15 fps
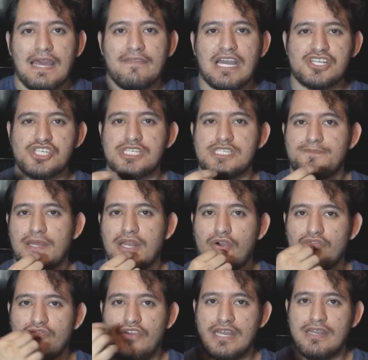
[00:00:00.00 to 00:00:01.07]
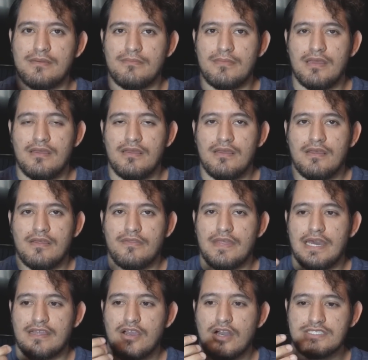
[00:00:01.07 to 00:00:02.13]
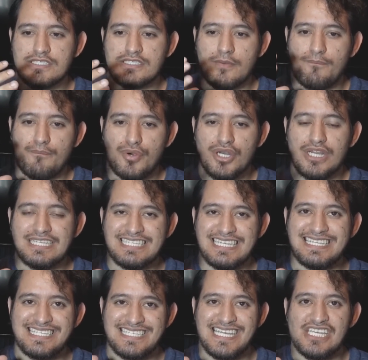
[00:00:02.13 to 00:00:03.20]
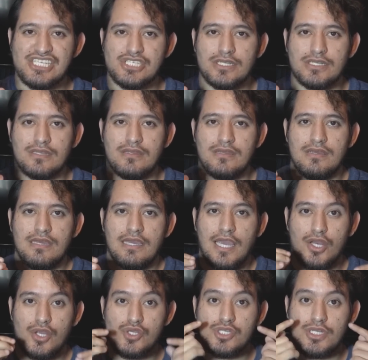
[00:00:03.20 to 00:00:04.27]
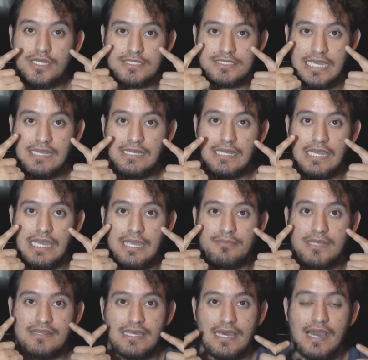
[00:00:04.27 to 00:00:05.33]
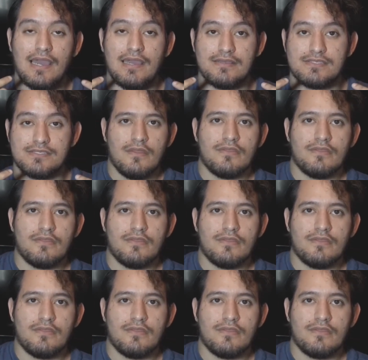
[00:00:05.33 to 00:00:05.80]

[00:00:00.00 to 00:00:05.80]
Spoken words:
And they actually spit out venom that causes a burning sensation, and usually it's aimed at the eyes.